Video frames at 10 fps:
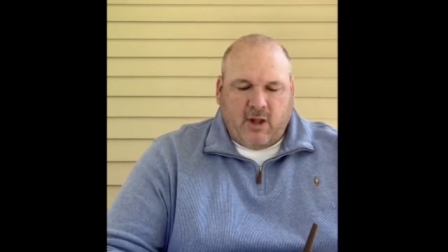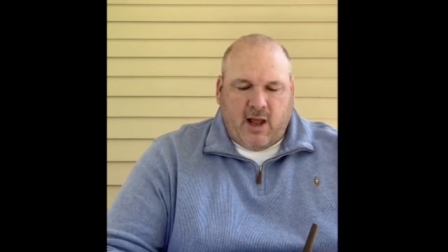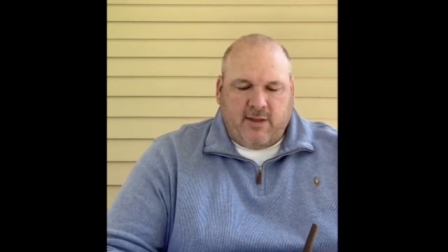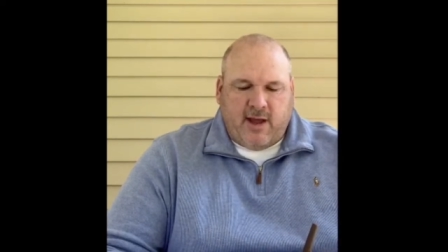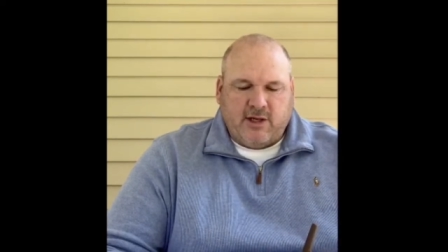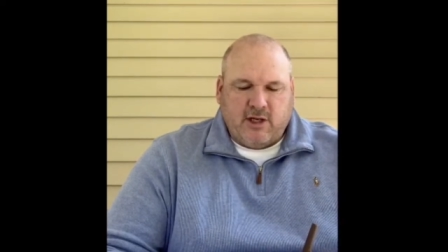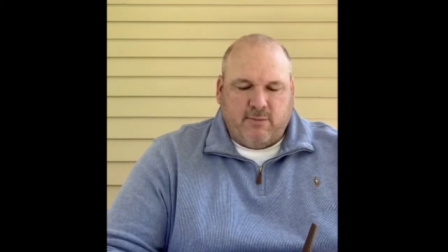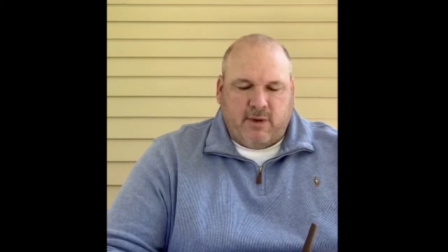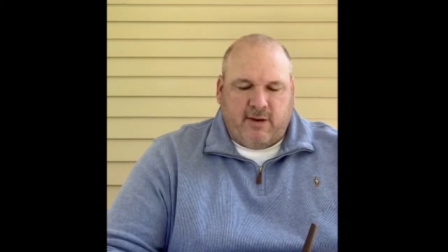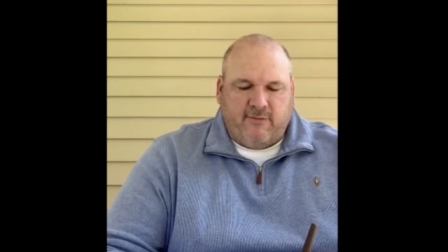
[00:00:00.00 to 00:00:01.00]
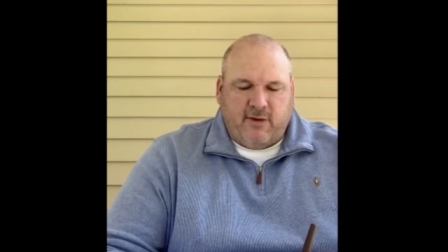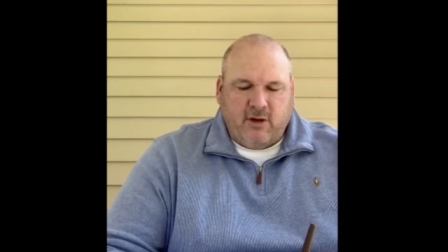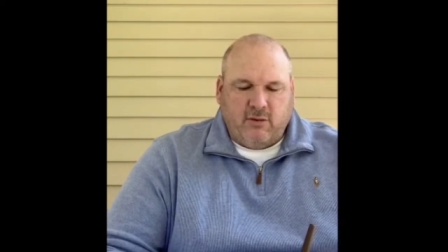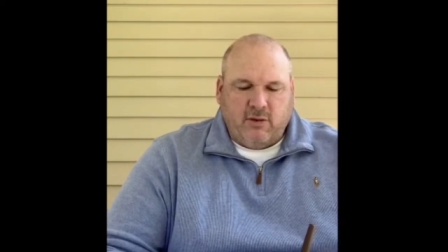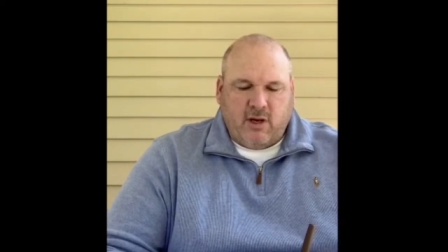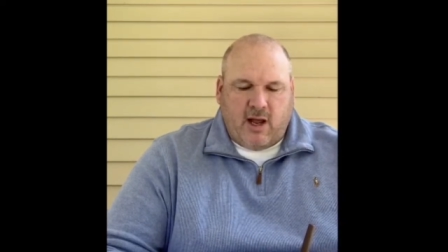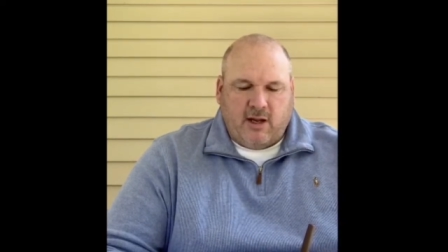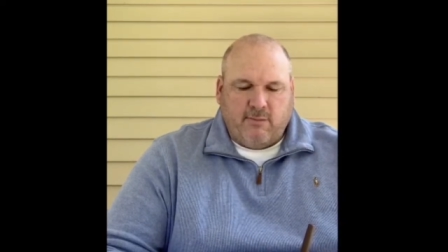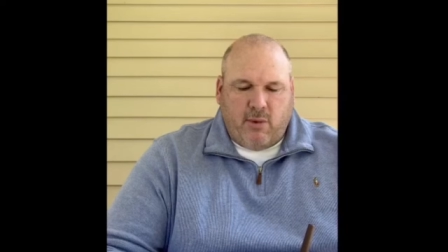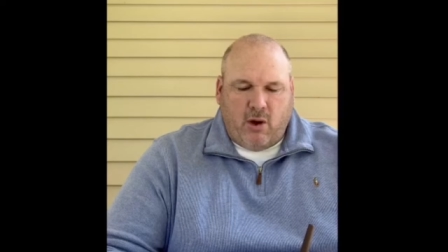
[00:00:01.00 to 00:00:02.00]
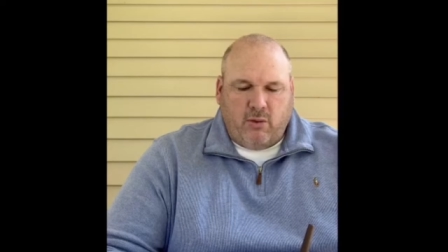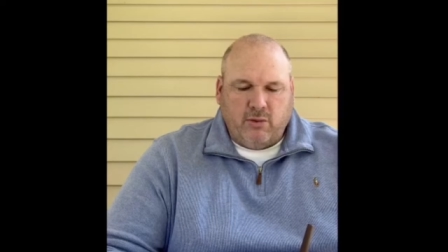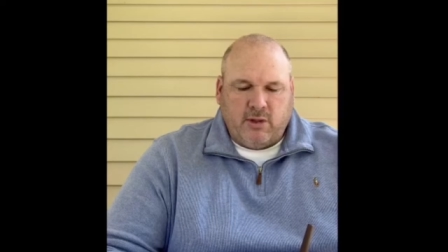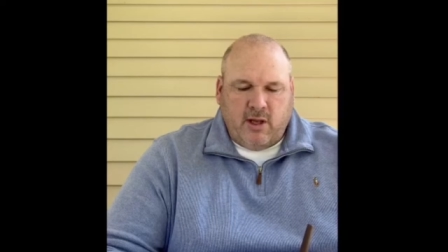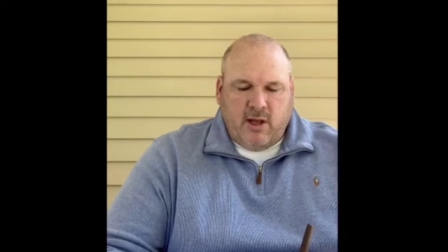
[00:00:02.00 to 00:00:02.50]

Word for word: and they shall be filled like bowls,